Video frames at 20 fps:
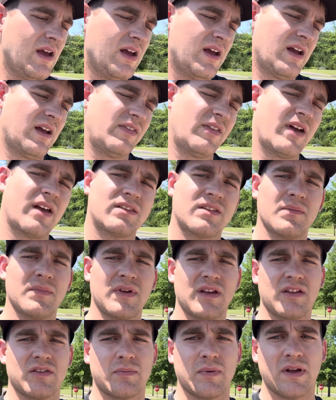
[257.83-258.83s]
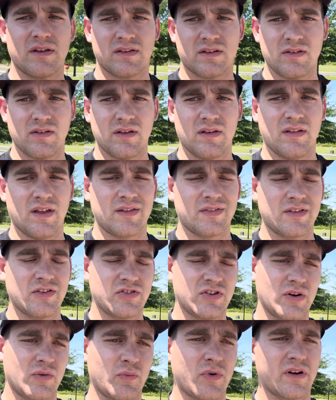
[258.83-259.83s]
And that to me is basically like the
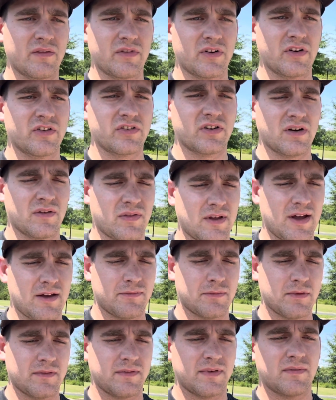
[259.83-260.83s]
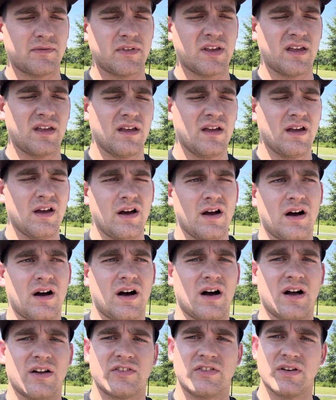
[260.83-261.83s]
Gen 1 version of the F-150.
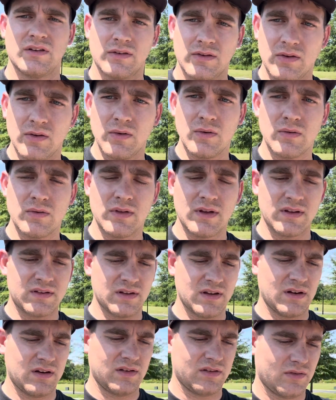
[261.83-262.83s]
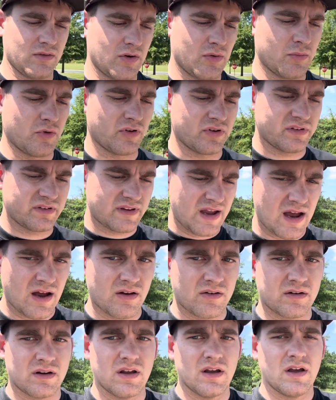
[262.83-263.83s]
Gen 2, they said, is a little more
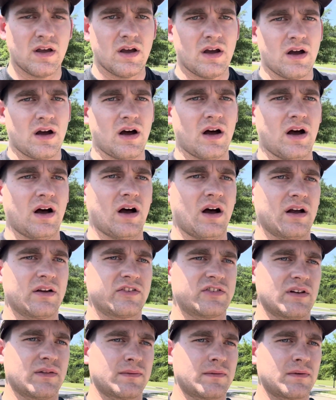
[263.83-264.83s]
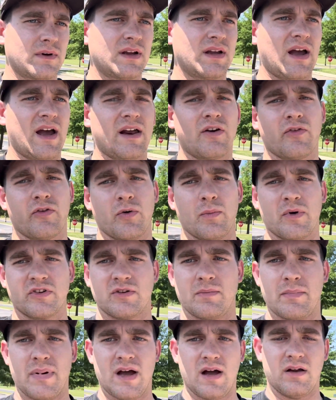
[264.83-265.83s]
stout. Gen 3, I don't know much
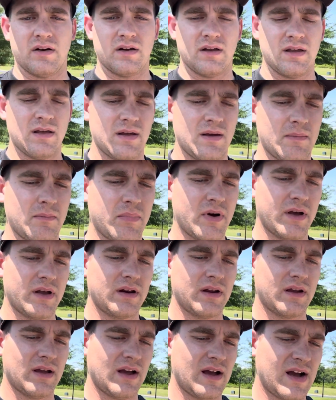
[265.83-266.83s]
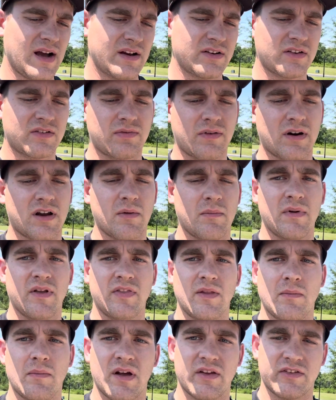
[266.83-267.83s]
about, but I just
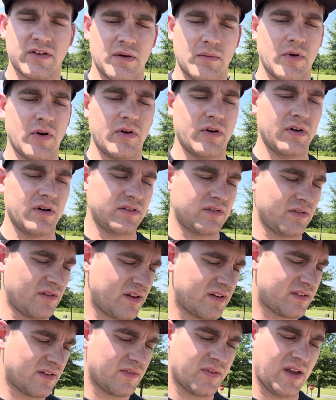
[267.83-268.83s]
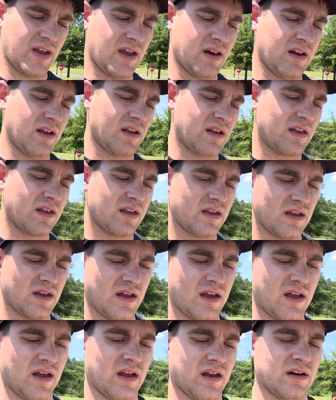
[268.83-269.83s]
recommend the Mustang motor. It's less of a headache,
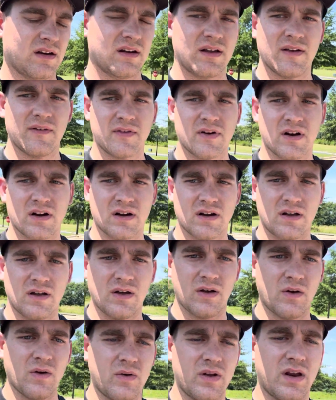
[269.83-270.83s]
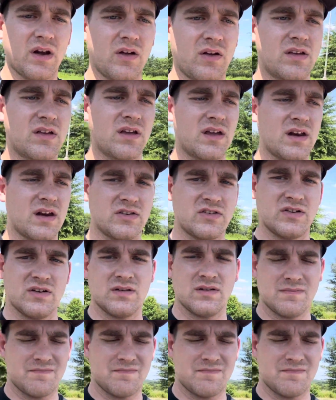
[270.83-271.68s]
and if you're gonna go, you know, you can get